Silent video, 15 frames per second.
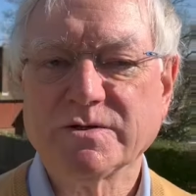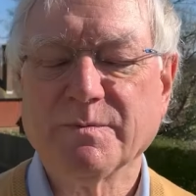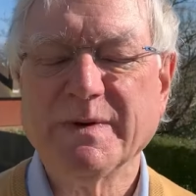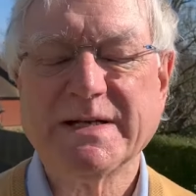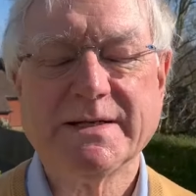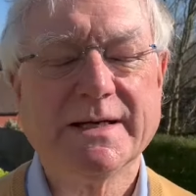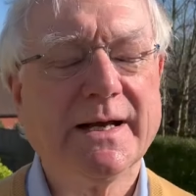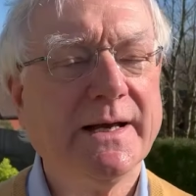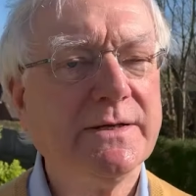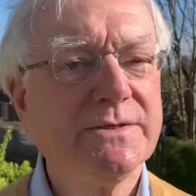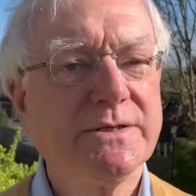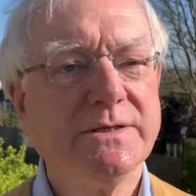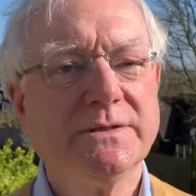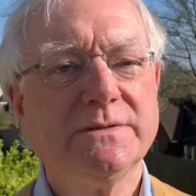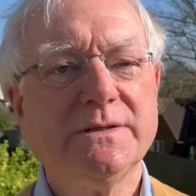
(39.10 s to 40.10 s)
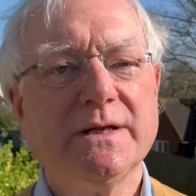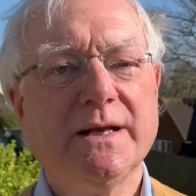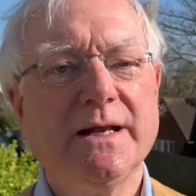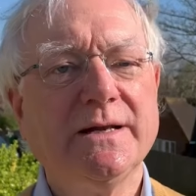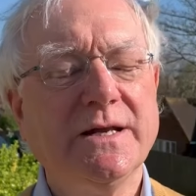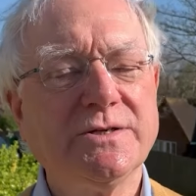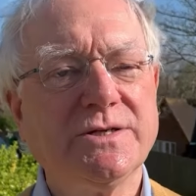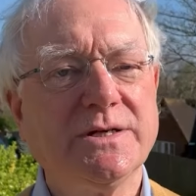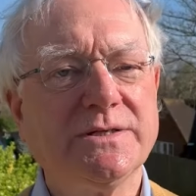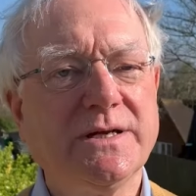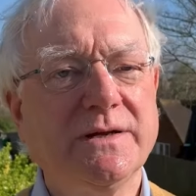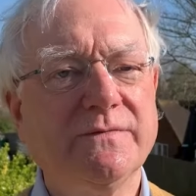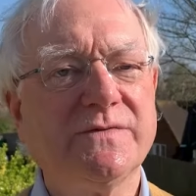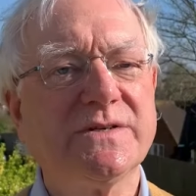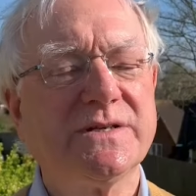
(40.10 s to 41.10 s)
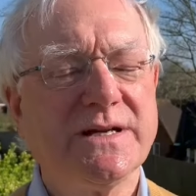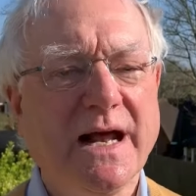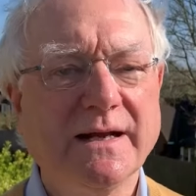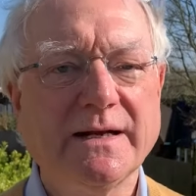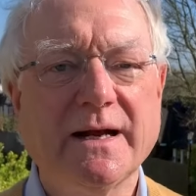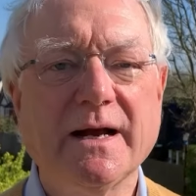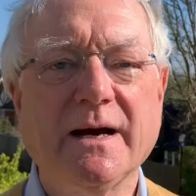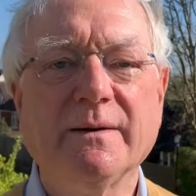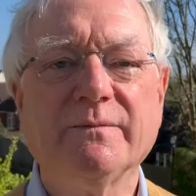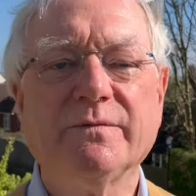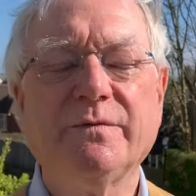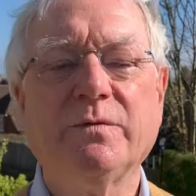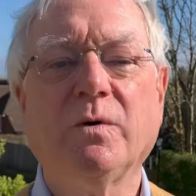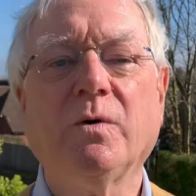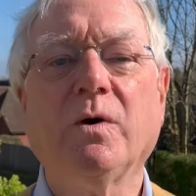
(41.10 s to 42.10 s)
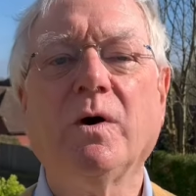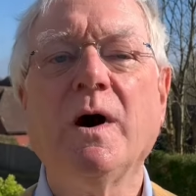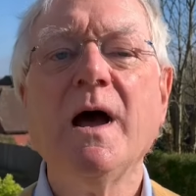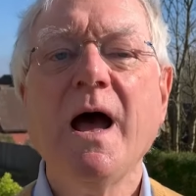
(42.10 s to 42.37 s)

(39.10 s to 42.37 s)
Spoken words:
mitigation initiatives, standing up for